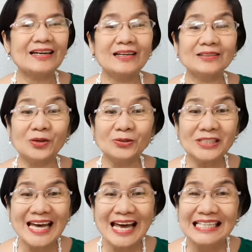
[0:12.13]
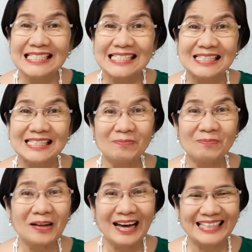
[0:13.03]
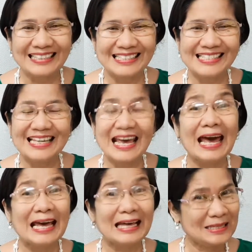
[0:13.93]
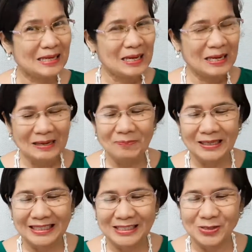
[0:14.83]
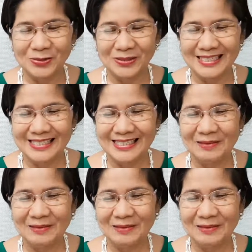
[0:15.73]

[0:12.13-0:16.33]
contexts, politeness, and implicatures.